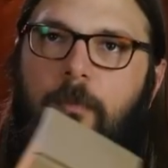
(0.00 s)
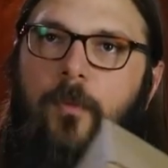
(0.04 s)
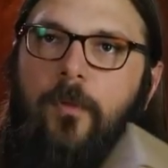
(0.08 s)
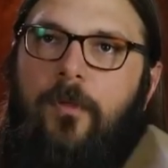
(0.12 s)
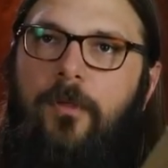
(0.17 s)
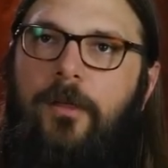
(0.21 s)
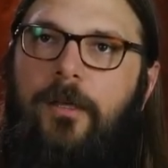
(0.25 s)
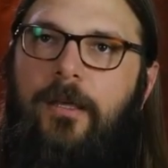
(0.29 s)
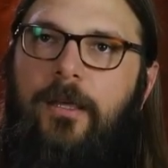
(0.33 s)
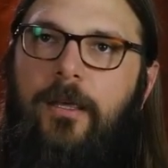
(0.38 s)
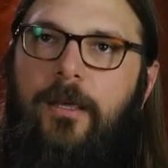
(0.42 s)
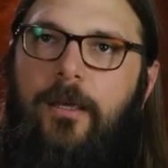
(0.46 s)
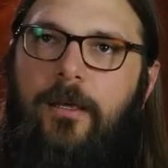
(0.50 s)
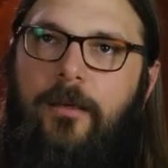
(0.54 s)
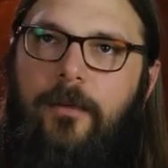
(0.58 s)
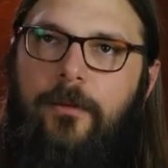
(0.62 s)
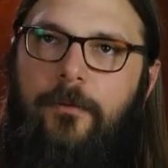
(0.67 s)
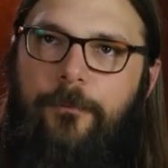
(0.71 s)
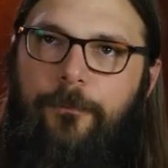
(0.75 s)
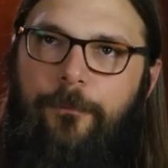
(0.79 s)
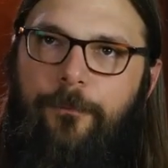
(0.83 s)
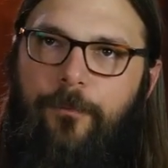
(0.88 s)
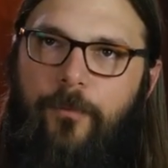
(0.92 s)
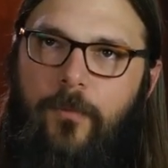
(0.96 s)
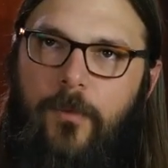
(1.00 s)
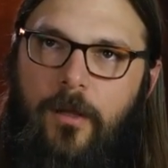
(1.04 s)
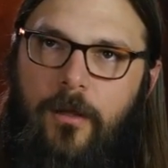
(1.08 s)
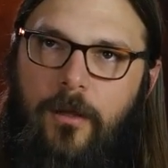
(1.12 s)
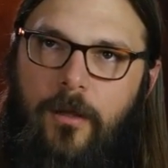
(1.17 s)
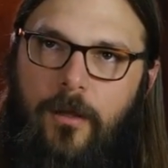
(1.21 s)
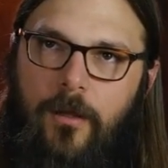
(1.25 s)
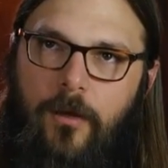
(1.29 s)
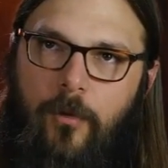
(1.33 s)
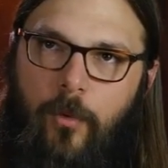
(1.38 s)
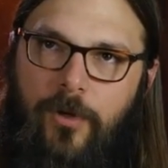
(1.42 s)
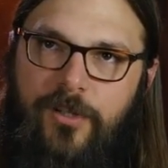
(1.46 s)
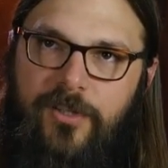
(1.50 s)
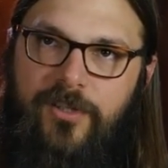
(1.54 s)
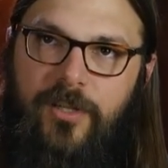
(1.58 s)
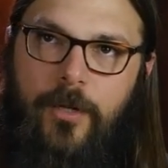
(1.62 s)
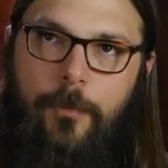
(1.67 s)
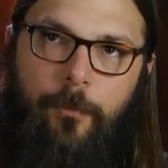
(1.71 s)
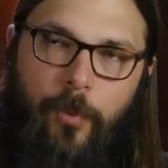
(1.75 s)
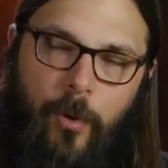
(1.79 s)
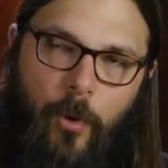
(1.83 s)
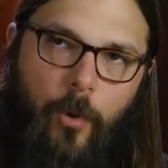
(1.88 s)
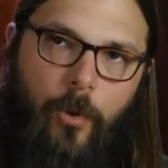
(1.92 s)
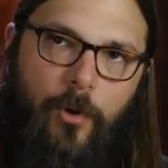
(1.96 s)
The Gig, which is a
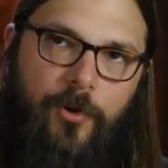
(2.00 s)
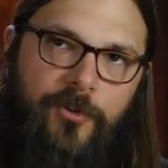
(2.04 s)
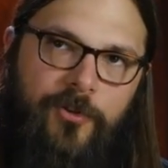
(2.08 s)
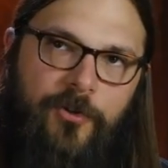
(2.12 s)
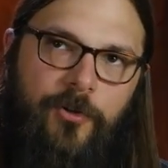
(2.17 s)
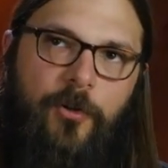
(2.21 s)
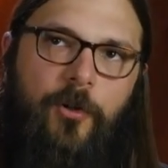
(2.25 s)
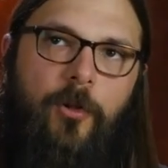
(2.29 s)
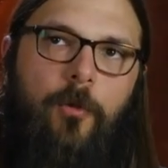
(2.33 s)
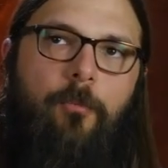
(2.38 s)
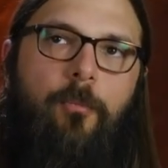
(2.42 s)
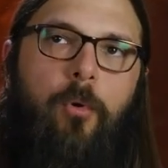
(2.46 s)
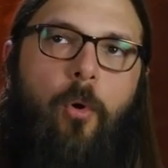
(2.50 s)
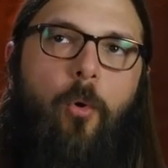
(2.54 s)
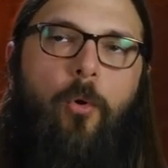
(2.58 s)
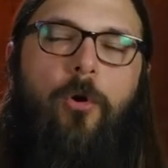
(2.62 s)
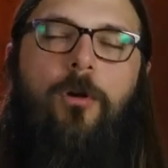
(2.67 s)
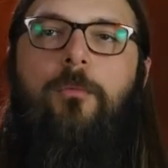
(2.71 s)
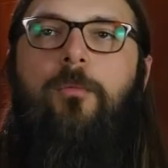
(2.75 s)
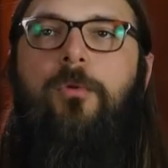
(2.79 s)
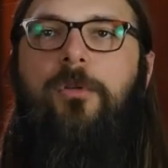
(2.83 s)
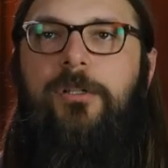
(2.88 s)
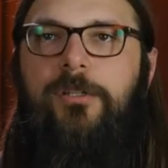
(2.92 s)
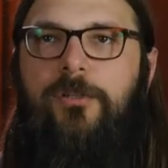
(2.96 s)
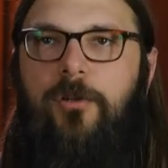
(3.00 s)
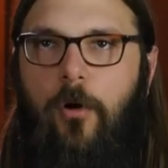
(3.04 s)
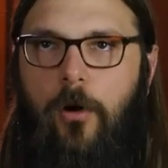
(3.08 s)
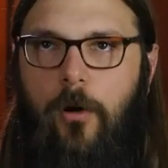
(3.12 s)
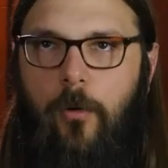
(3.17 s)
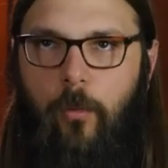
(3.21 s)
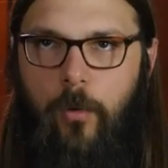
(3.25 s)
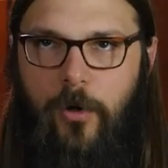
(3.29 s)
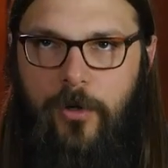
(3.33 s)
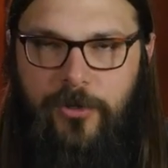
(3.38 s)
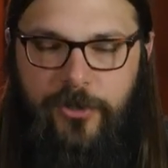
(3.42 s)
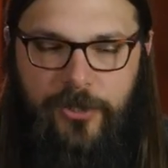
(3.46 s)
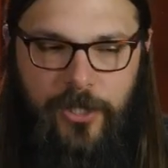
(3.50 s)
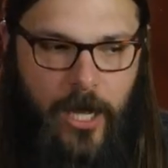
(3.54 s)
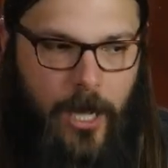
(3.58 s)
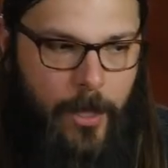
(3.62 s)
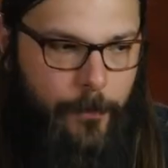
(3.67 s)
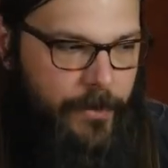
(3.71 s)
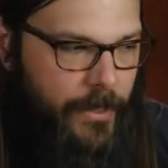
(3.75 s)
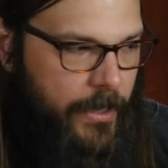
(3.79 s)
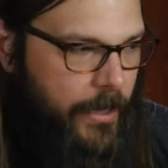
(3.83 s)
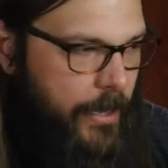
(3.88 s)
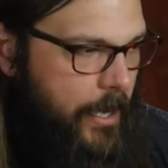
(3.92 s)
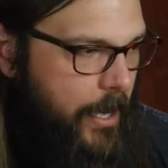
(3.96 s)
personal portable guitar
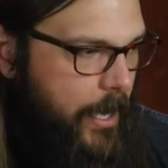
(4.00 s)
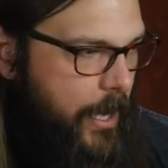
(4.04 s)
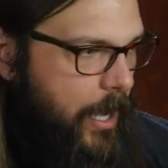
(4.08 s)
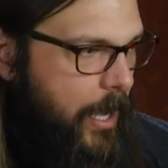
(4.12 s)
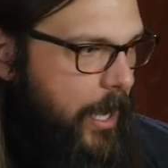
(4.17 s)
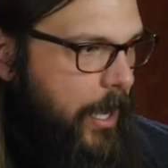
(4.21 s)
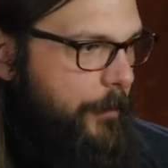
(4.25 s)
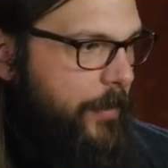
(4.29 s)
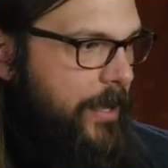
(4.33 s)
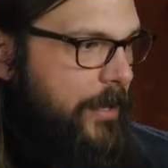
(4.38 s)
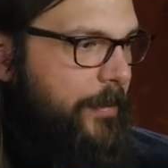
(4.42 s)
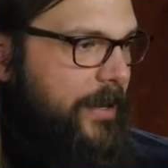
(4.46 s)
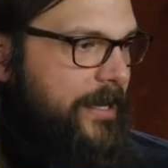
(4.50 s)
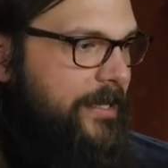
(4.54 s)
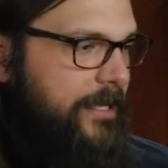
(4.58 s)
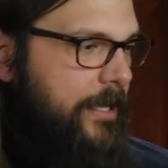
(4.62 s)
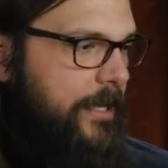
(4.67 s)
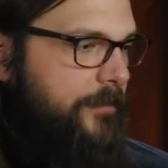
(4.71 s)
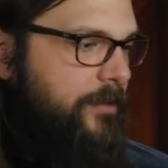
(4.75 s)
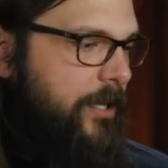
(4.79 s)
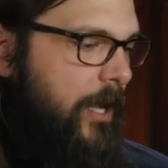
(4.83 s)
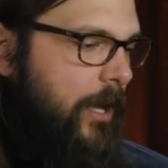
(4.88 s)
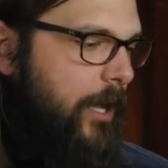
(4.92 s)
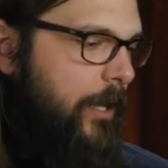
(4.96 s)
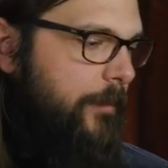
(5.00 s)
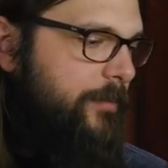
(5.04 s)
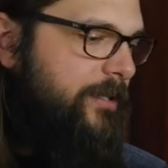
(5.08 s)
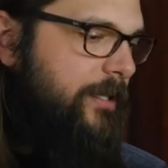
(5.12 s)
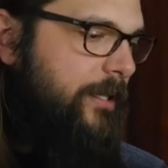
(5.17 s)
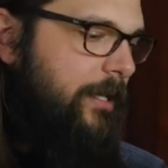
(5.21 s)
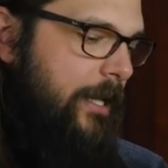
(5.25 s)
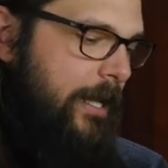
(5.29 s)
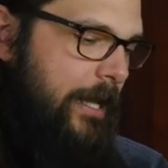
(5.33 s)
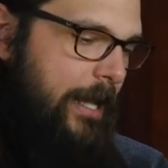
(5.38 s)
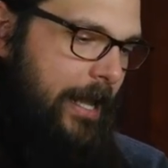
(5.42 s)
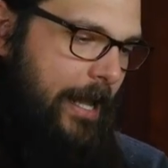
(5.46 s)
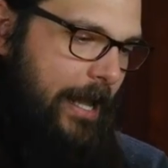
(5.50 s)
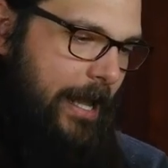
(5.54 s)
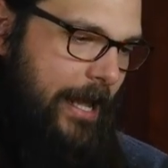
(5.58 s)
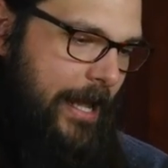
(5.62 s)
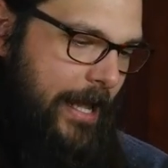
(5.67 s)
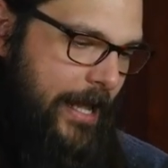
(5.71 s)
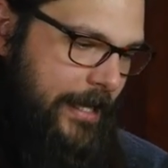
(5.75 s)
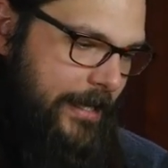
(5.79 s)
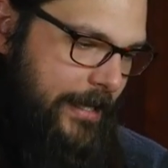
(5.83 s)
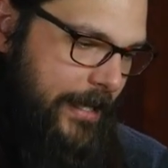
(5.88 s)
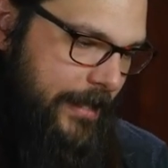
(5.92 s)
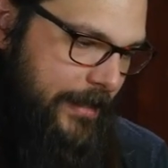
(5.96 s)
workshop made by Dave Thompson.
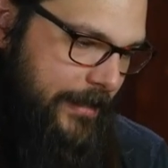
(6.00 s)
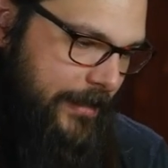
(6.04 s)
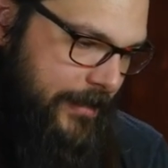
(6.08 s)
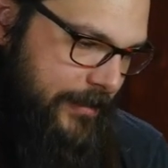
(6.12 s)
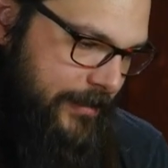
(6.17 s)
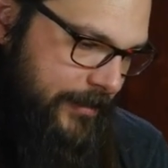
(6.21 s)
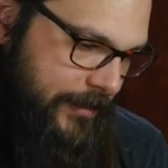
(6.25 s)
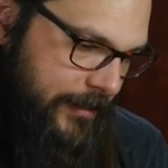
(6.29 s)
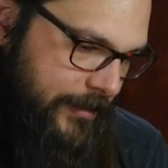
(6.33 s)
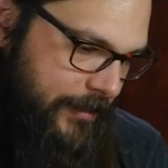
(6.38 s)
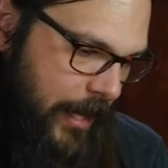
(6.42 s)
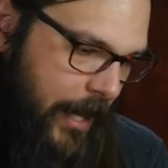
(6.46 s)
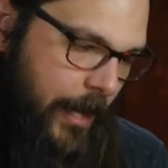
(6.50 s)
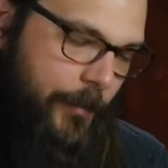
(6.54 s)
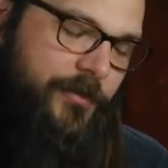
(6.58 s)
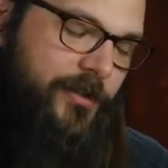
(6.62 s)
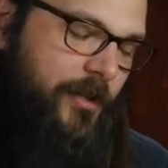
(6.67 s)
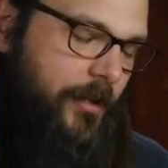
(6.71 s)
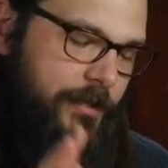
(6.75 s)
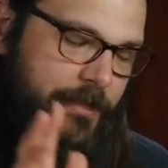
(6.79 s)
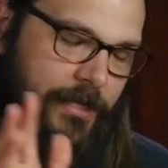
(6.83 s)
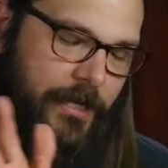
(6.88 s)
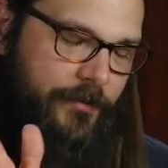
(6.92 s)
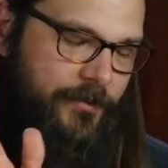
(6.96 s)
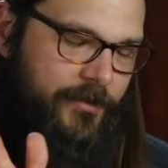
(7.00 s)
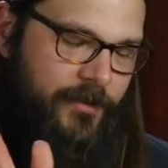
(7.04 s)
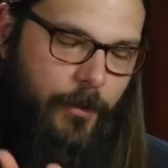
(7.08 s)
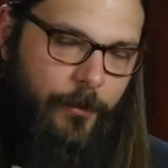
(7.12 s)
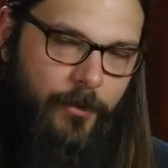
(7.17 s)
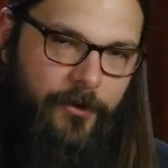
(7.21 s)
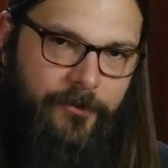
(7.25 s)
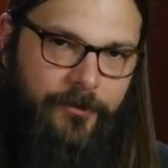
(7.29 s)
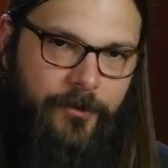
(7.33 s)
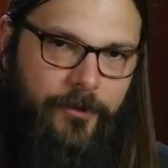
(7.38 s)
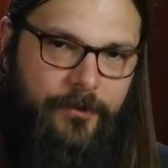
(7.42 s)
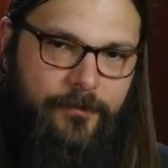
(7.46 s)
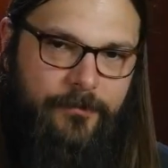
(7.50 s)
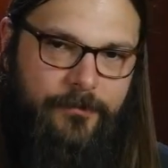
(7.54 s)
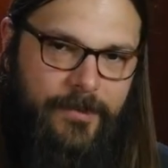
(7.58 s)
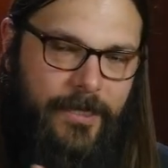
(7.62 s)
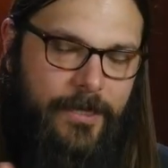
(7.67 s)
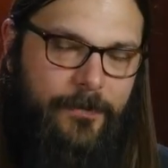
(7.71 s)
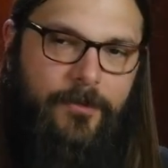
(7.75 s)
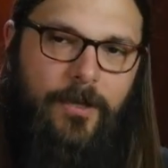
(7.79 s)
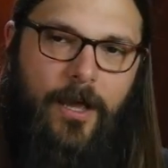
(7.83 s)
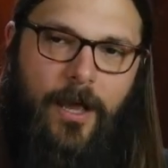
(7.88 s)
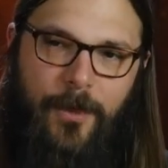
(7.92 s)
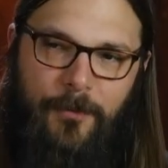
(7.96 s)
And this is, I'm sorry, Dave Summerfield.
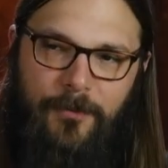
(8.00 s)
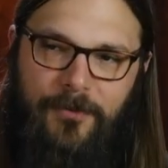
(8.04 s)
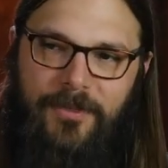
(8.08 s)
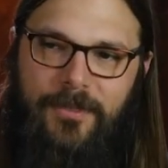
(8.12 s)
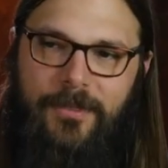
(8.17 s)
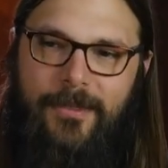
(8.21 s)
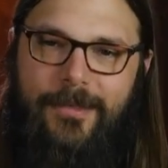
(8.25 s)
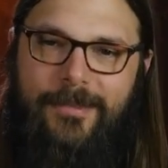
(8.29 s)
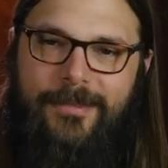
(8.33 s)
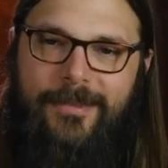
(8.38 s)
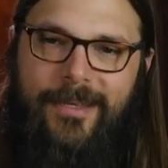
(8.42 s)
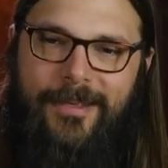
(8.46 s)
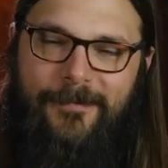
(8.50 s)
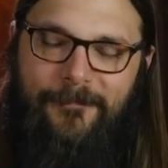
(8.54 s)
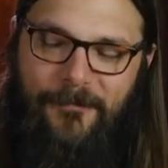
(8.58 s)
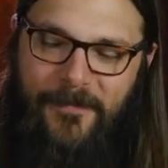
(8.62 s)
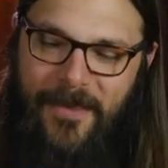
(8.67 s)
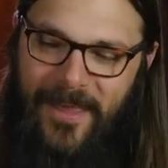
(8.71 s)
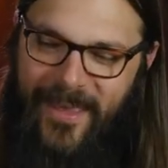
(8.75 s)
Dave Thompson is a...